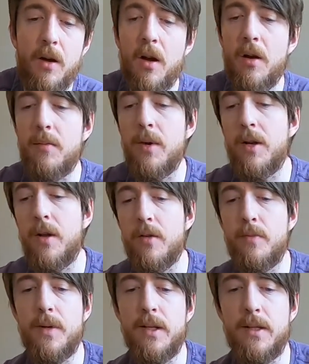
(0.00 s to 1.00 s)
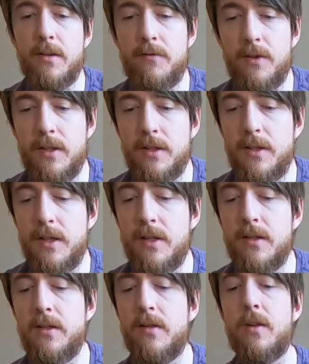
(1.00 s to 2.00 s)
Another big difference
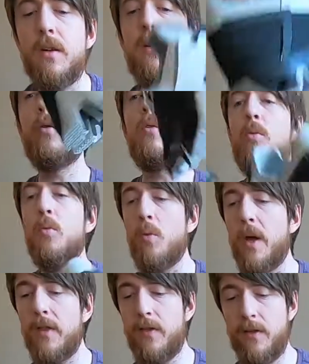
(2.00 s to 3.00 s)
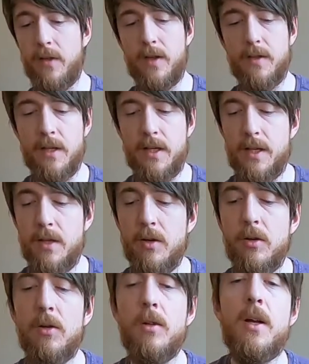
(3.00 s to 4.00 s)
is their width in the
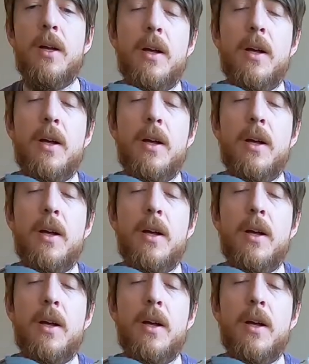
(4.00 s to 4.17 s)
heel.